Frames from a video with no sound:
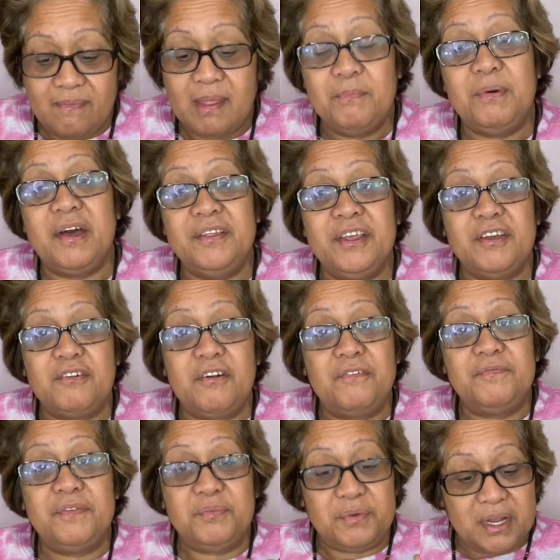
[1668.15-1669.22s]
by their
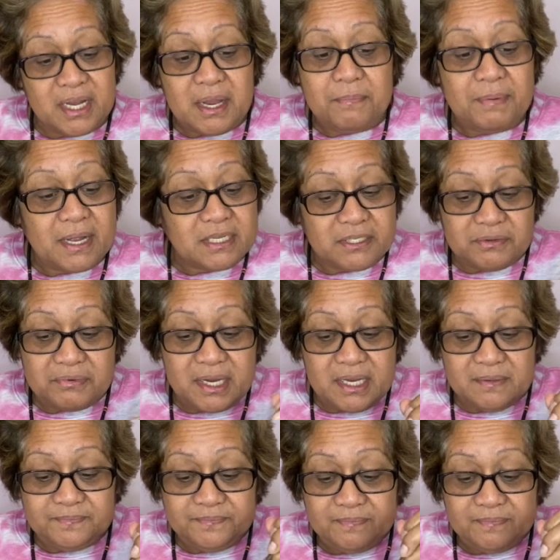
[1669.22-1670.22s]
coffin when they pass away.